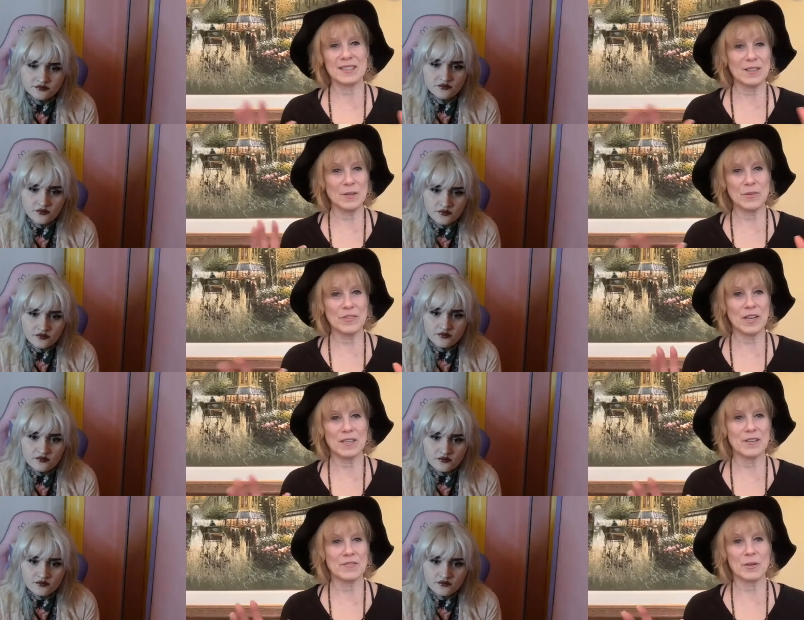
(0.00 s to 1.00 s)
Speaker 1: oh, we've got
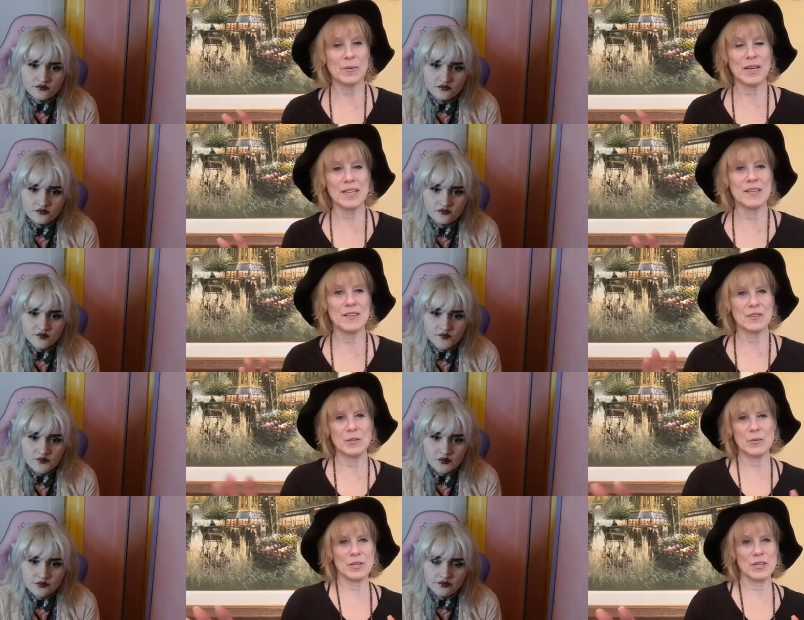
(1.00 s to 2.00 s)
enough already or
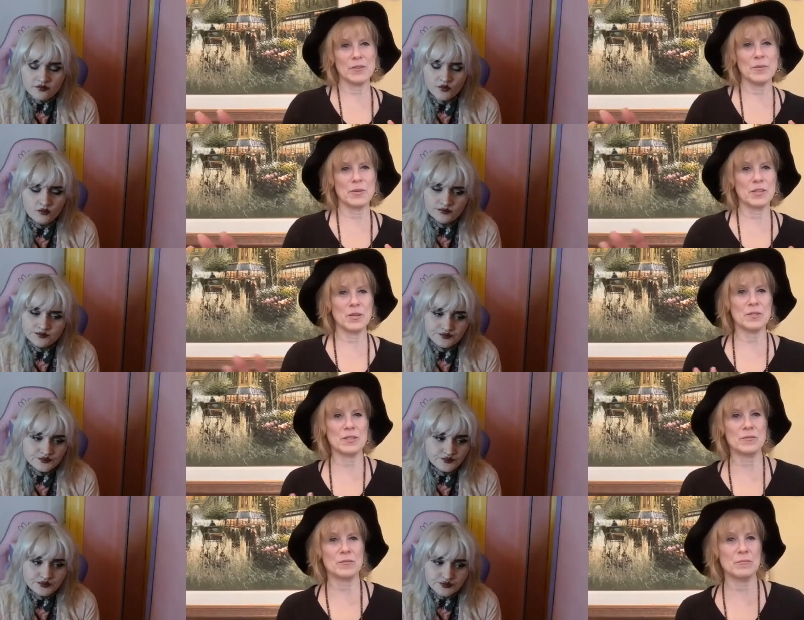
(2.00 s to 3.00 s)
who are you or don't
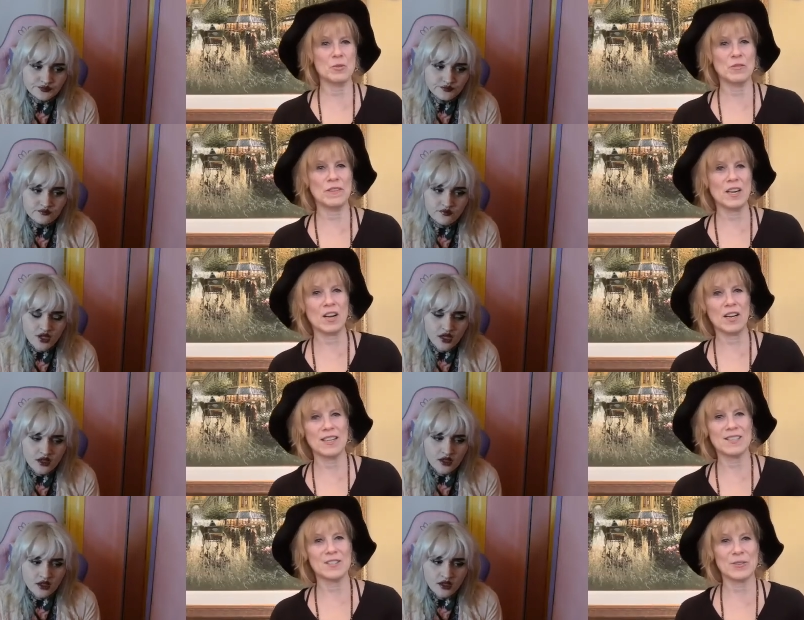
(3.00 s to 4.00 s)
move in on
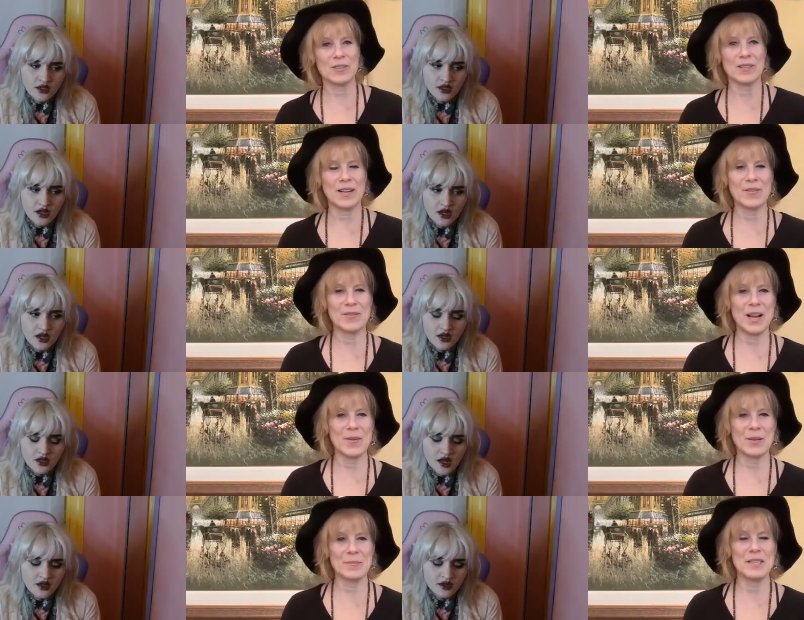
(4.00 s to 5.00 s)
us or how, how
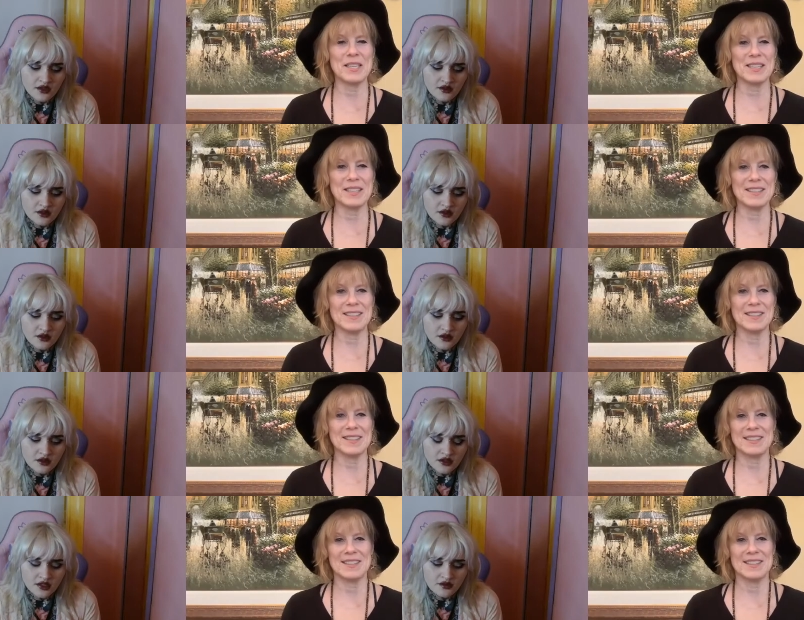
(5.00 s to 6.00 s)
would it be?
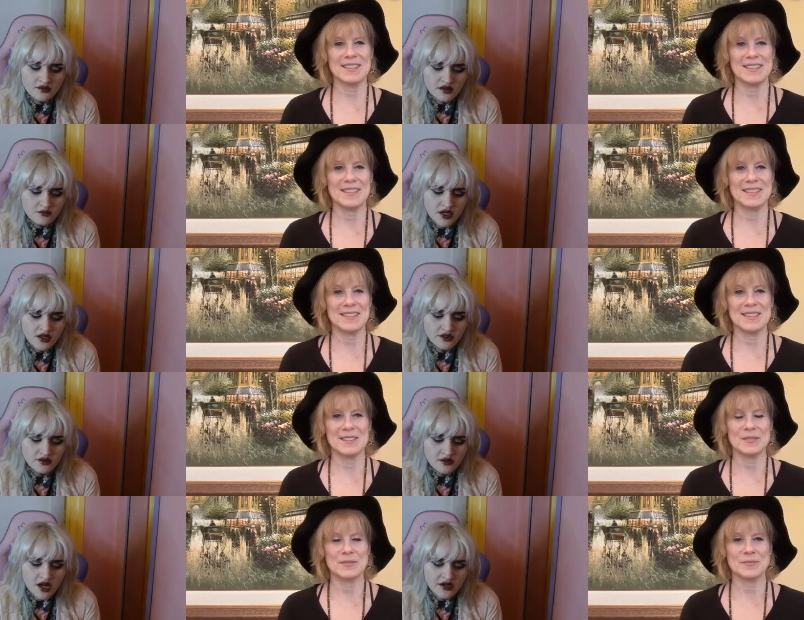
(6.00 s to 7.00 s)
Speaker 2: it's um, you
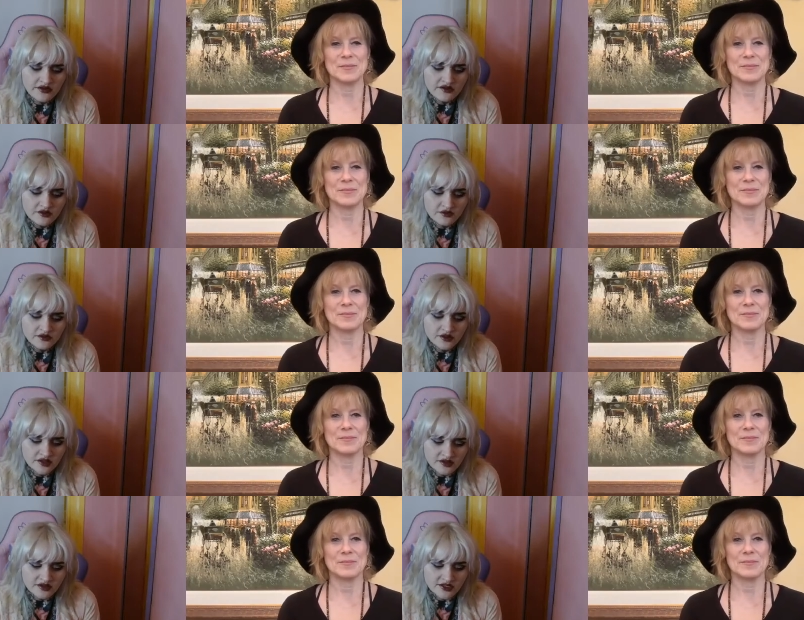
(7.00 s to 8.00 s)
know i
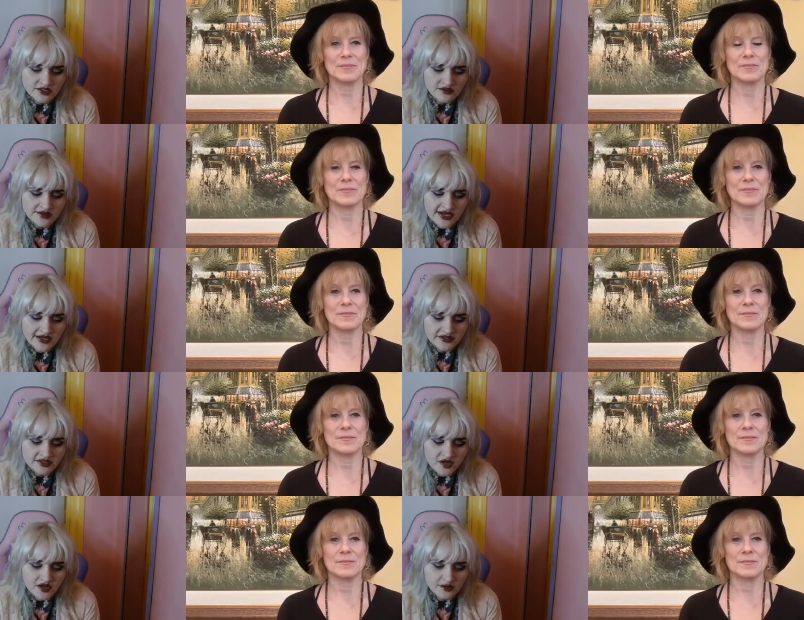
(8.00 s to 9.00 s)
certainly think that
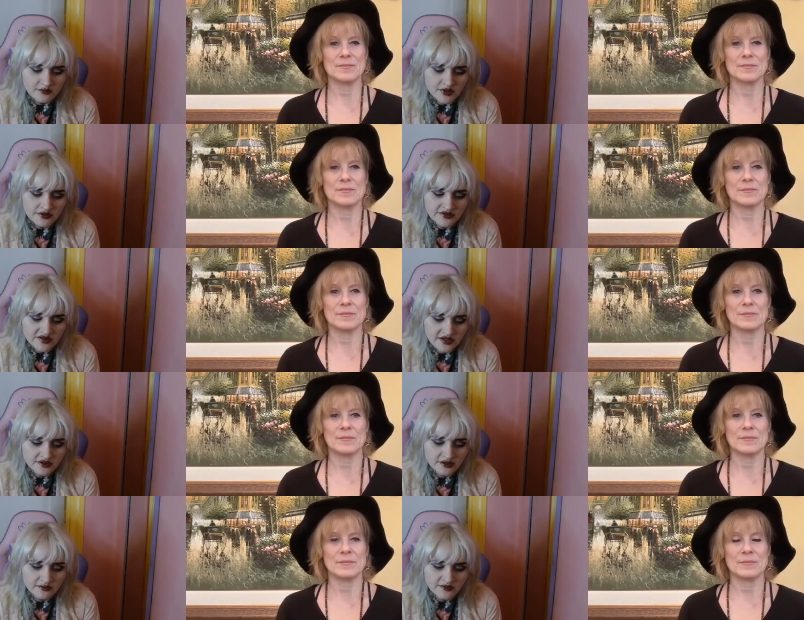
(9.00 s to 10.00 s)
um,
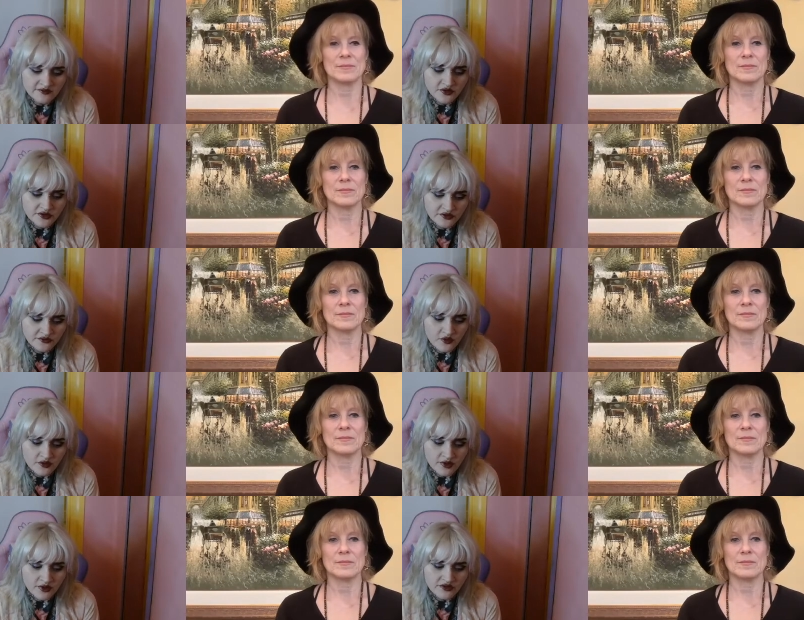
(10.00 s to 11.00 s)
salem first and
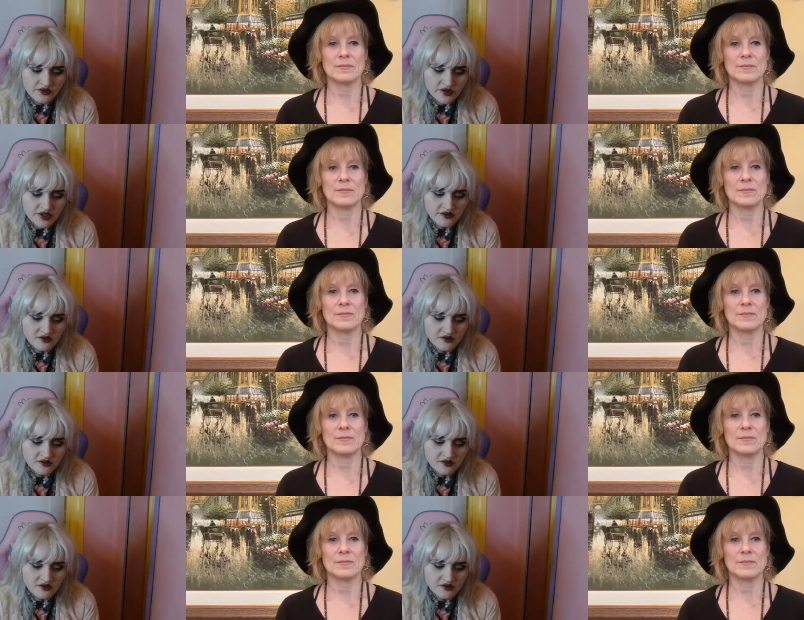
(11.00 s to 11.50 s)
foremost is